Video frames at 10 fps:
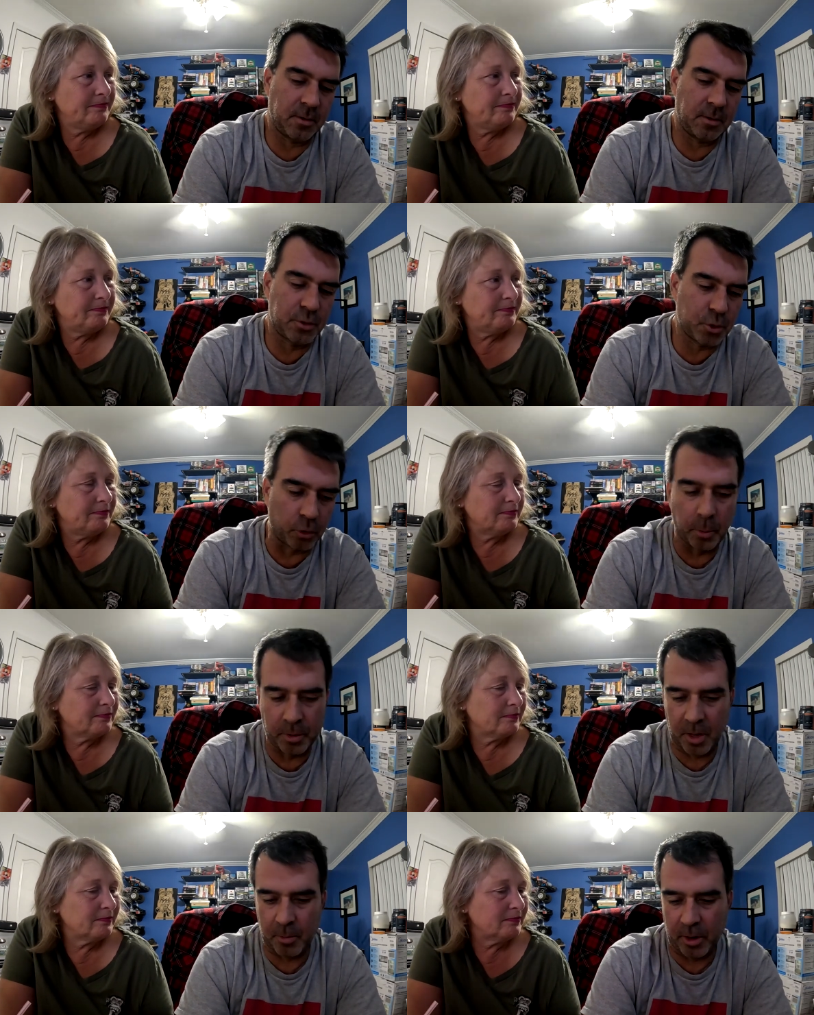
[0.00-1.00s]
Speaker 1: the store opened.
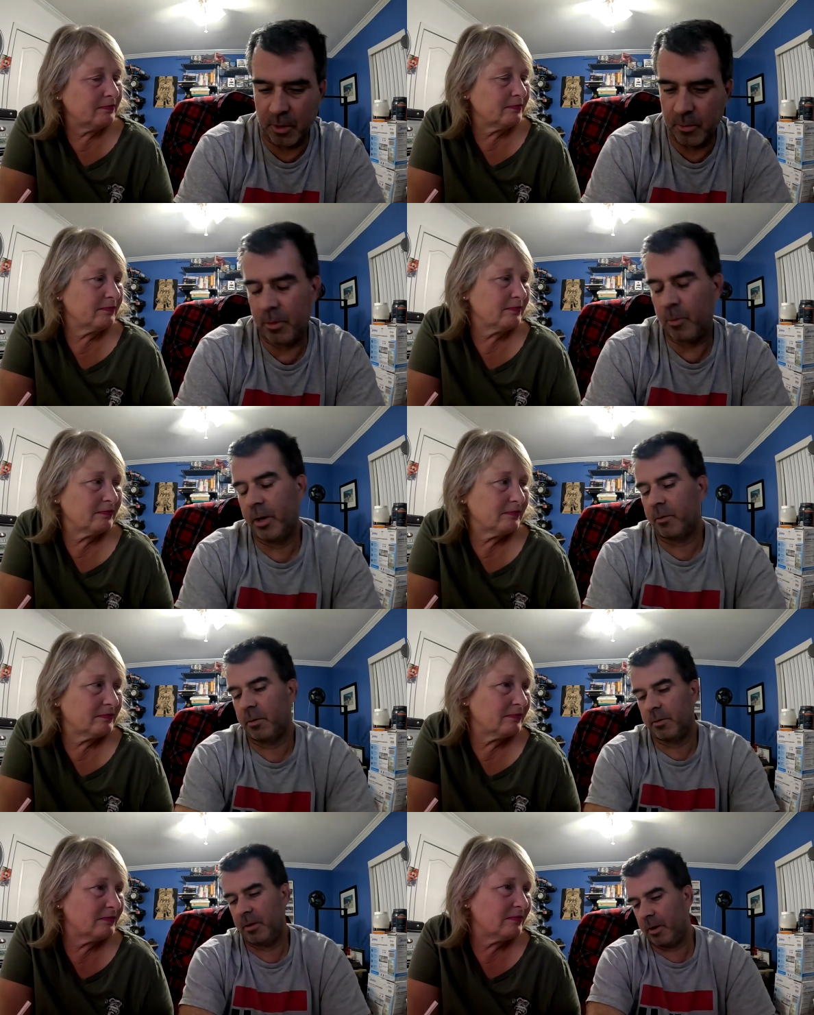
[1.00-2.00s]
I bought it, whatever,
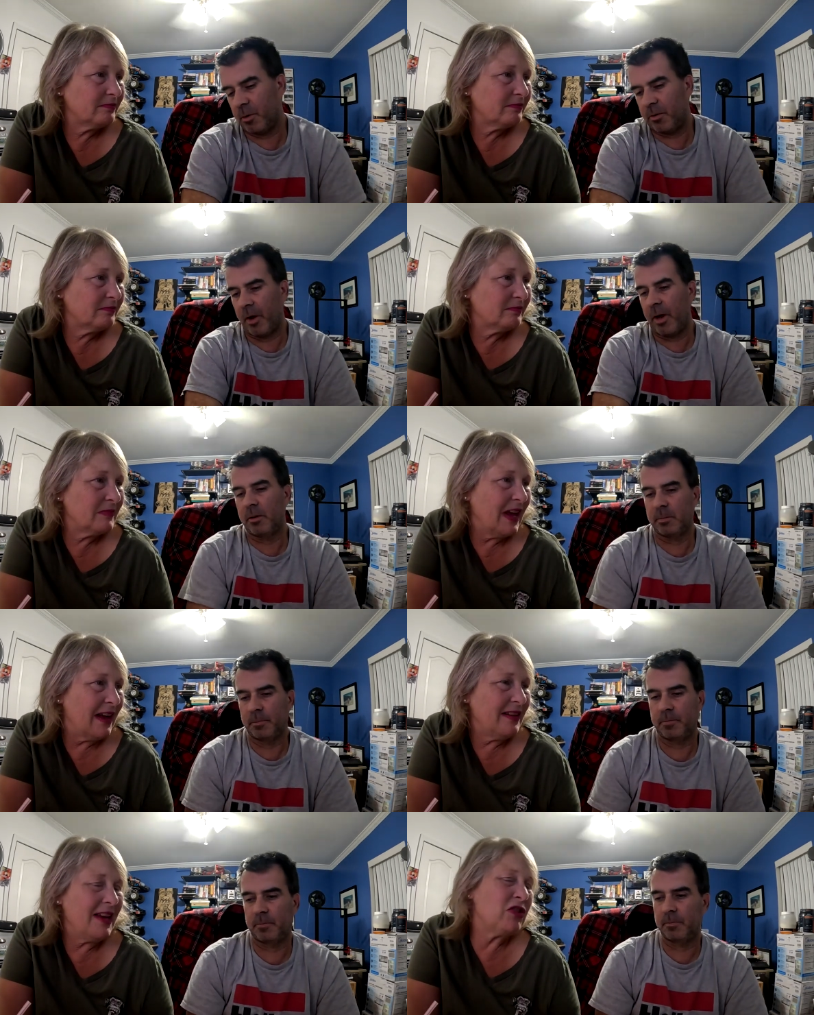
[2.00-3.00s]
and then I was fine.
Speaker 2: Yeah,
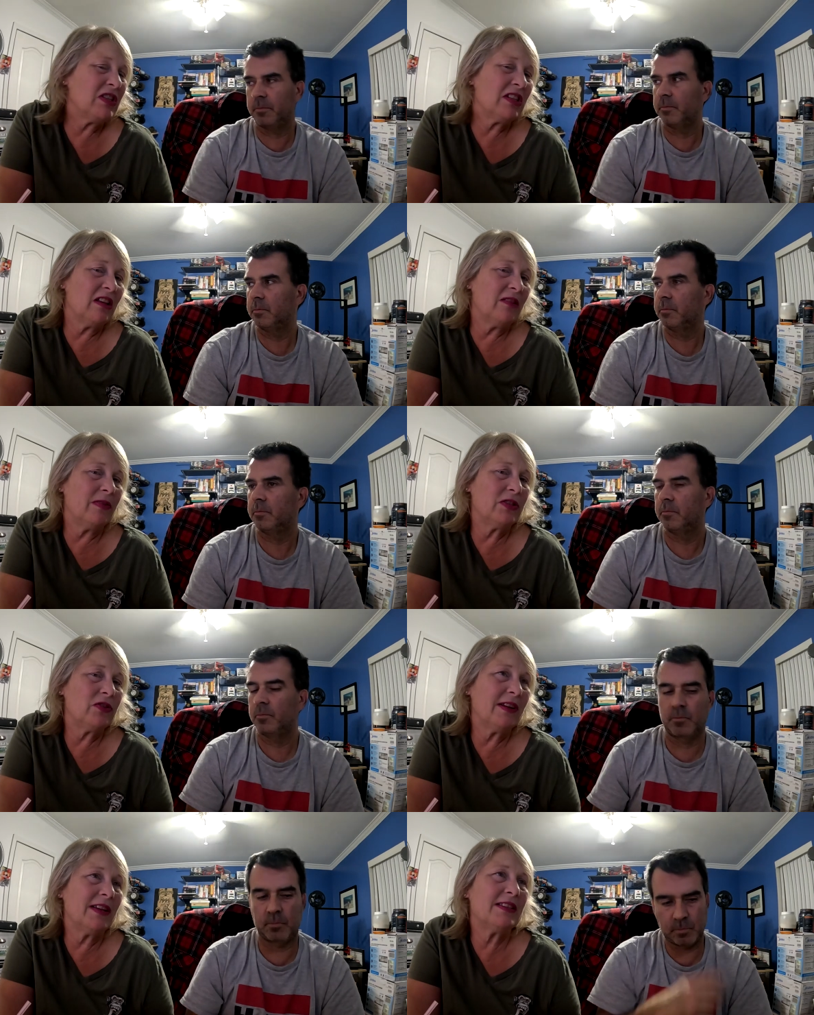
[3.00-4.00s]
it was just a little
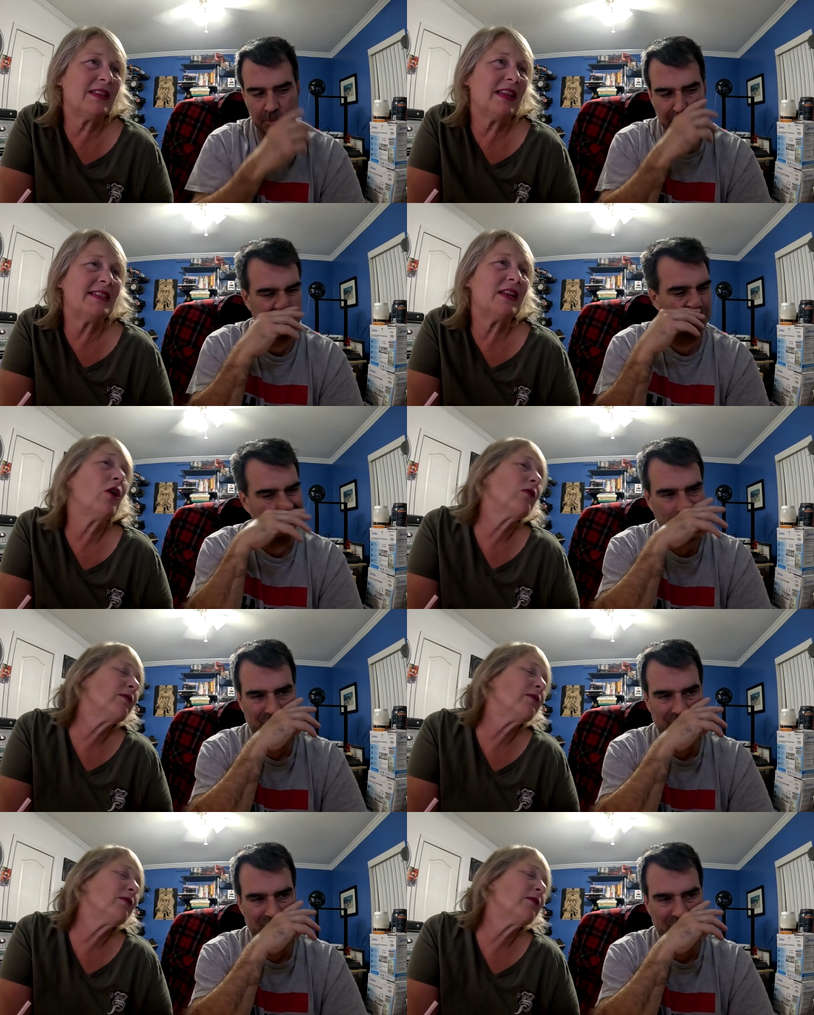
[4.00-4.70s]
frustrating because they said, "Oh,